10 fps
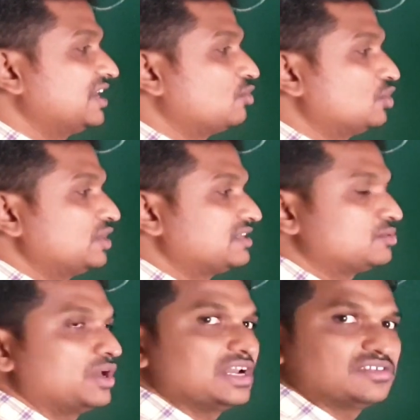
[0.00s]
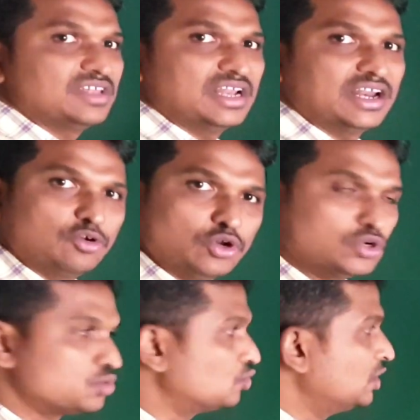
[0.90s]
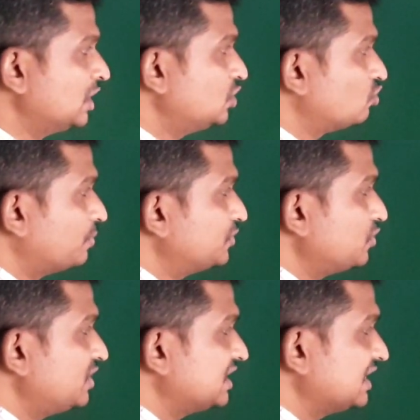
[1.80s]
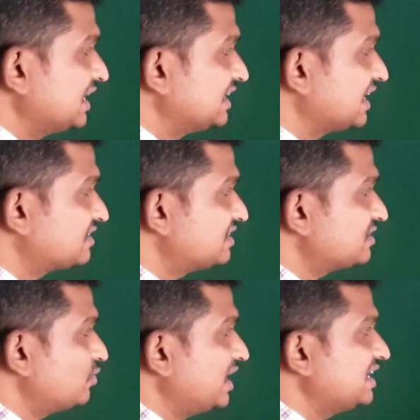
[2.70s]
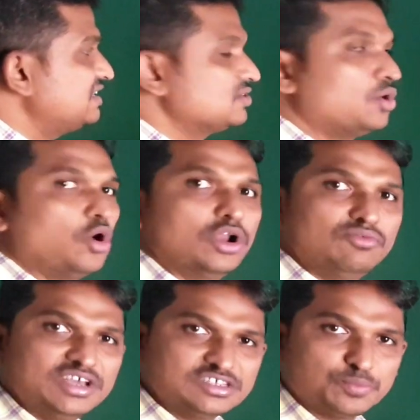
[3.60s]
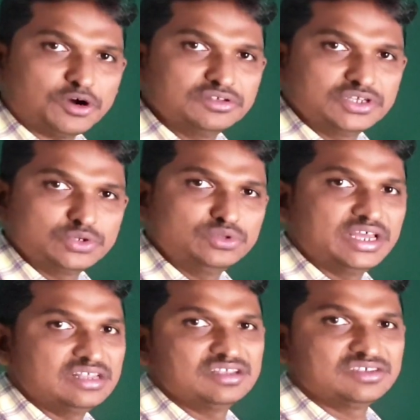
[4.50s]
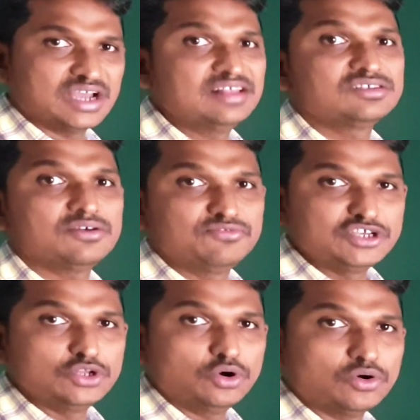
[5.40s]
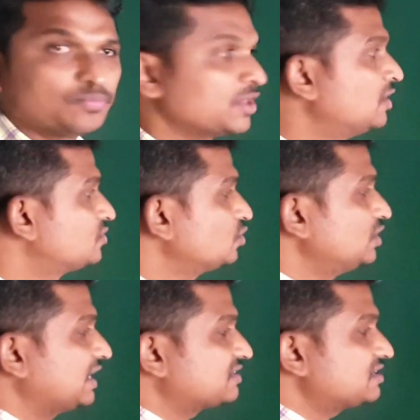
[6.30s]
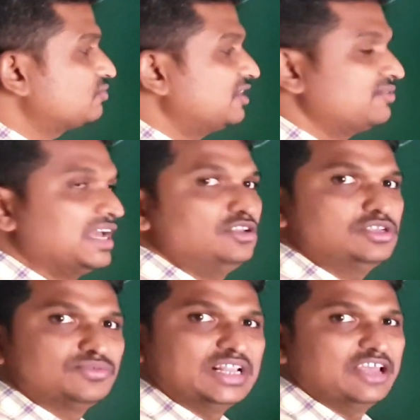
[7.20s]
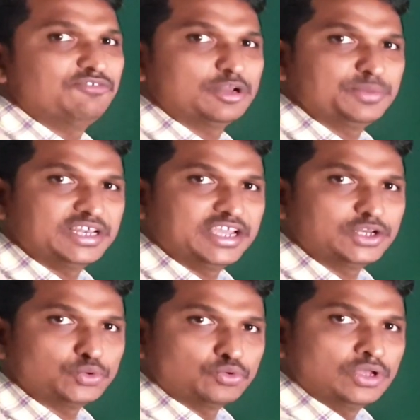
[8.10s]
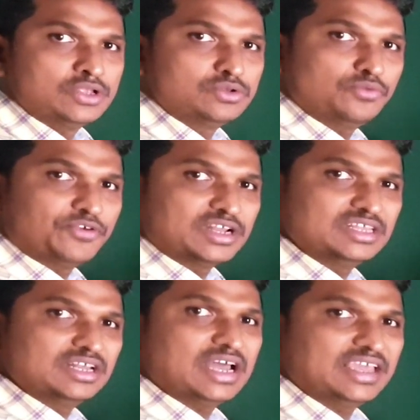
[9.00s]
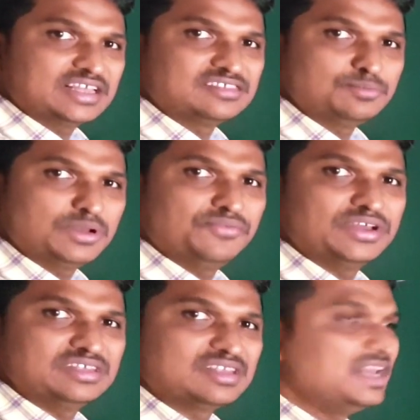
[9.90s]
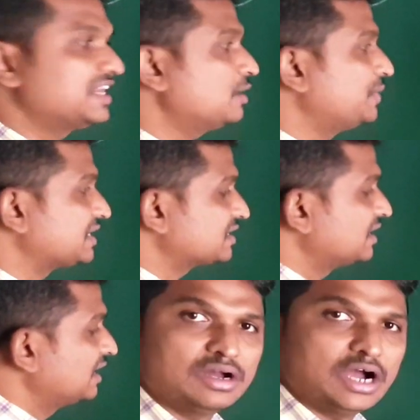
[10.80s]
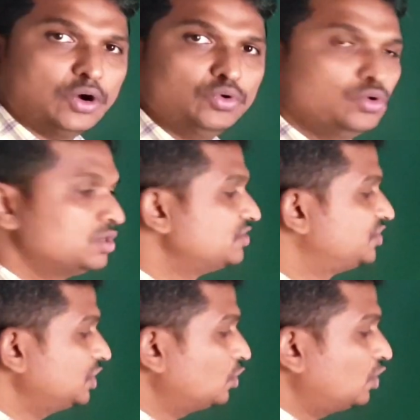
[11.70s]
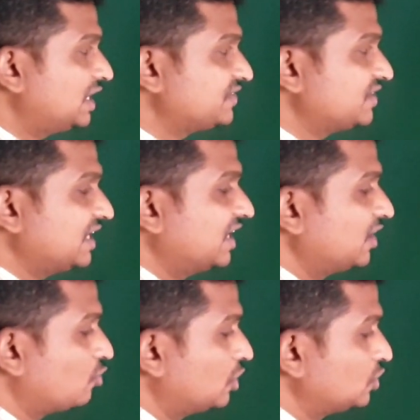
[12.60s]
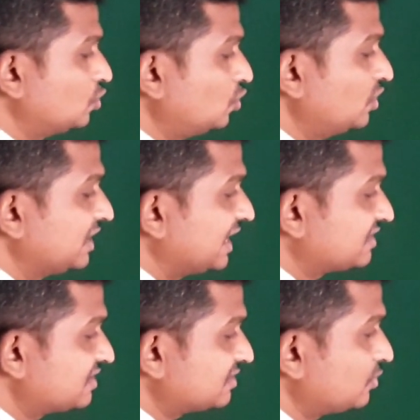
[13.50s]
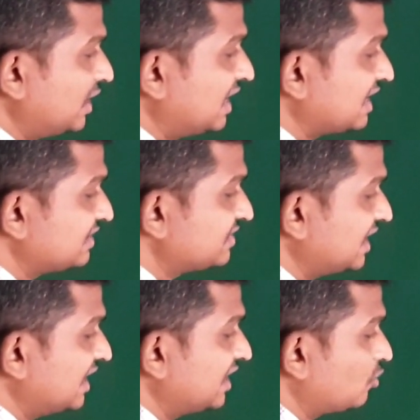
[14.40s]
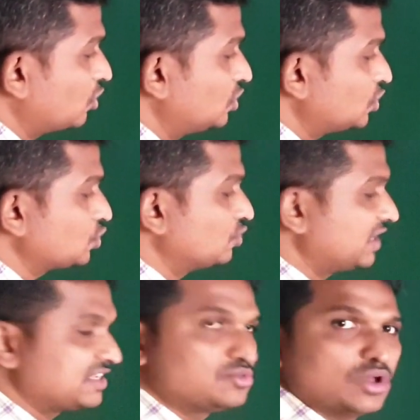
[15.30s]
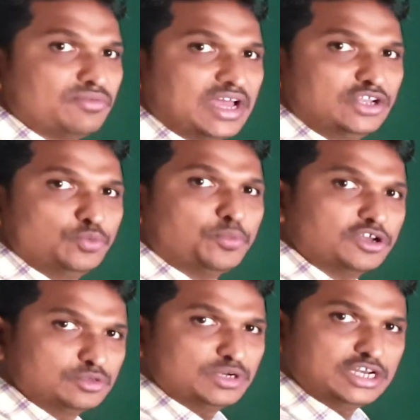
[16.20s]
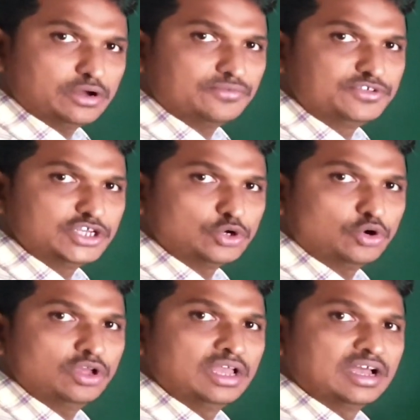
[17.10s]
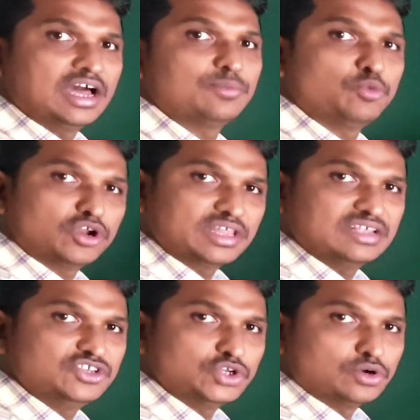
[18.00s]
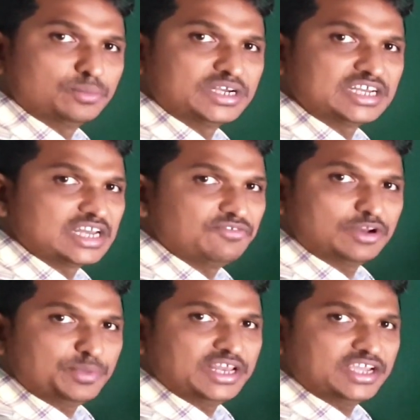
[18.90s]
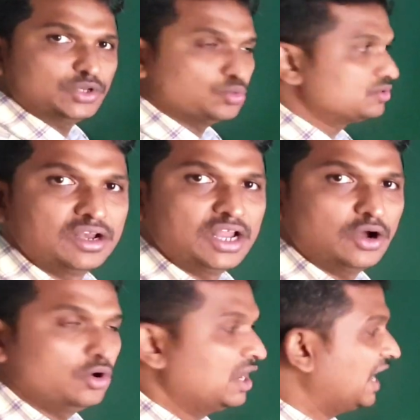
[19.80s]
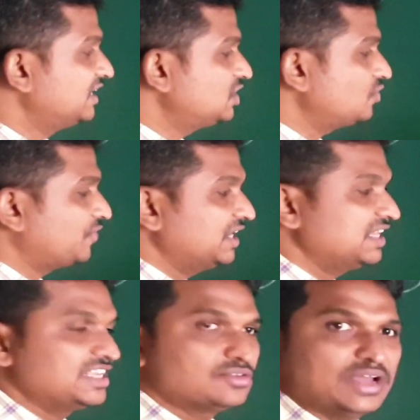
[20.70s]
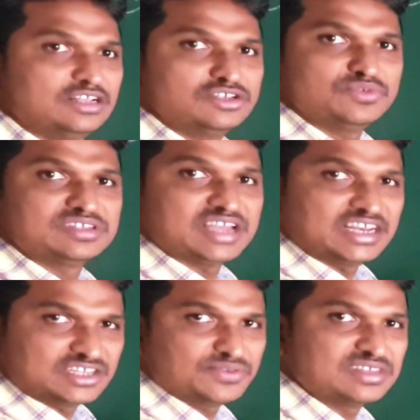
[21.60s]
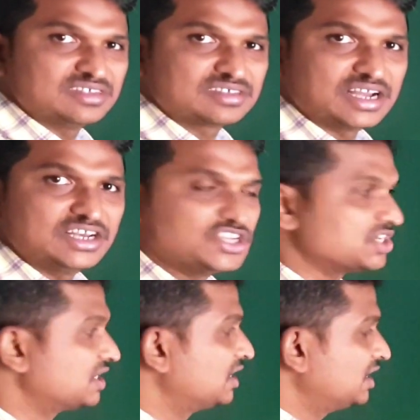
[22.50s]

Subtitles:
or equal to x square less than or equal to 2. You observe here, x square is always positive, there is a chance of 0. So x square values will never be negative. So further I can simplify this little bit. How? 0 less than or equal to x square less than or equal to 2. X square value possibility of 0 or more than 0, but it never be negative. Now I need to find the x values which satisfies this condition.